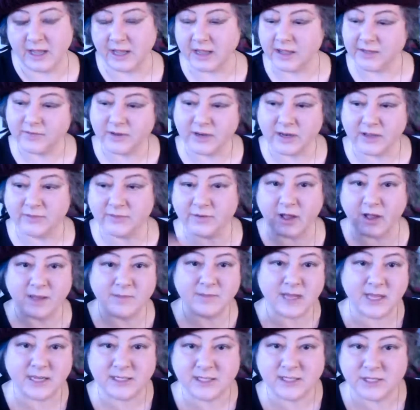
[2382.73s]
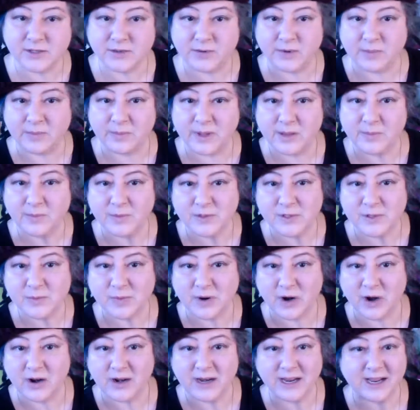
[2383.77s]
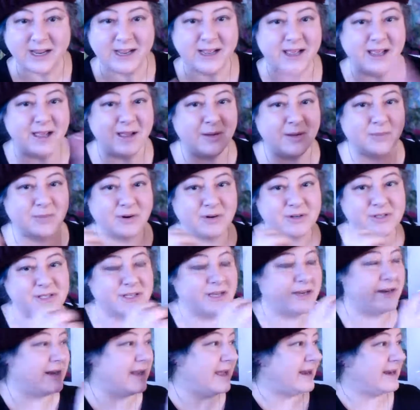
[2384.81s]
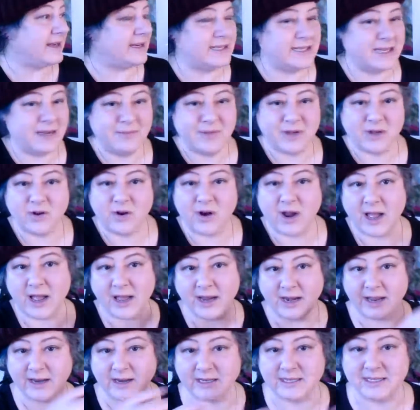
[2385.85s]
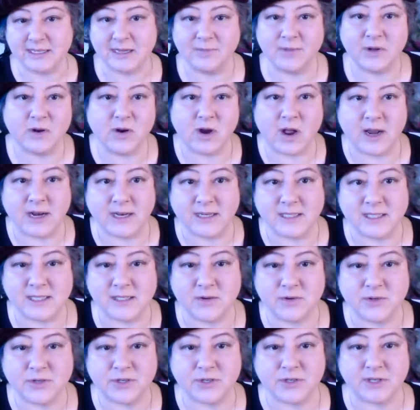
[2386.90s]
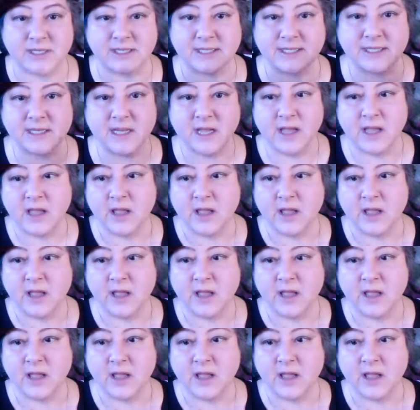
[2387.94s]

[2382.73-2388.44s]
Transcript: even if I'm next to a People's Party person and a Democrat and a Democratic Socialist,